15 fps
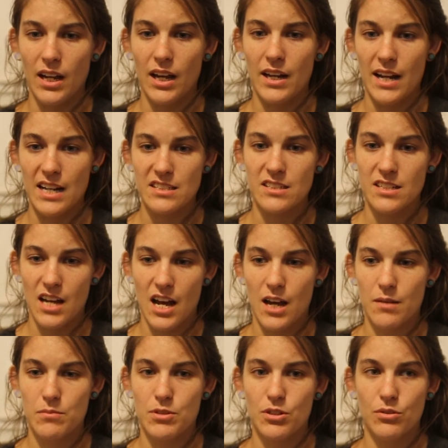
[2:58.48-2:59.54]
and has the
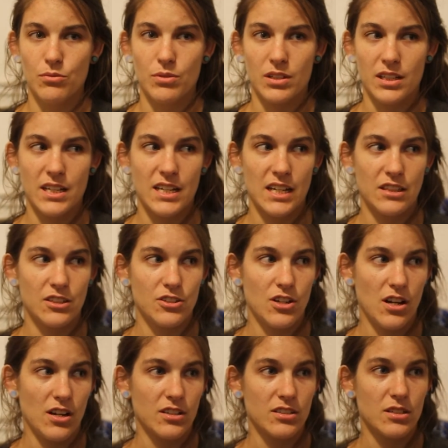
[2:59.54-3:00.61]
time to really get their
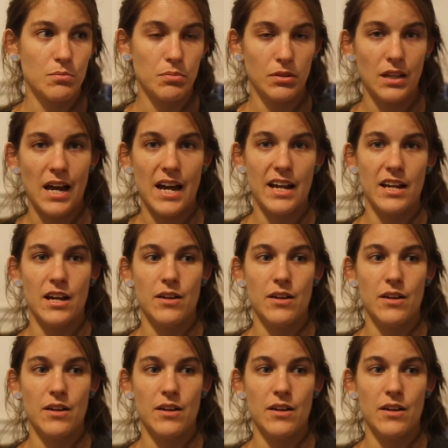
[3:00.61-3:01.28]
dogs to play